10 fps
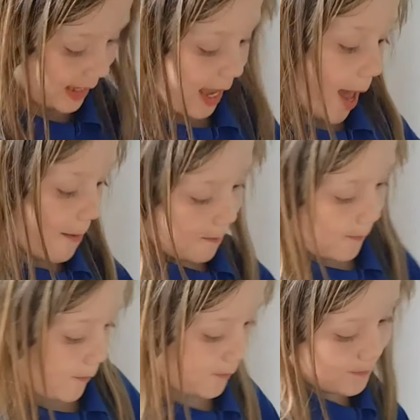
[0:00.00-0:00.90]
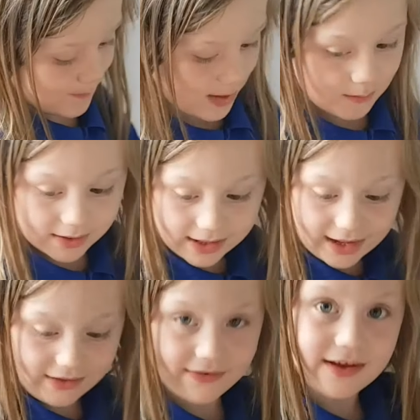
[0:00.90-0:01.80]
Split them in half,
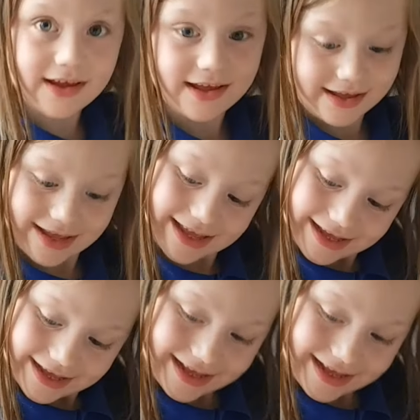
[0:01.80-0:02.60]
and then put your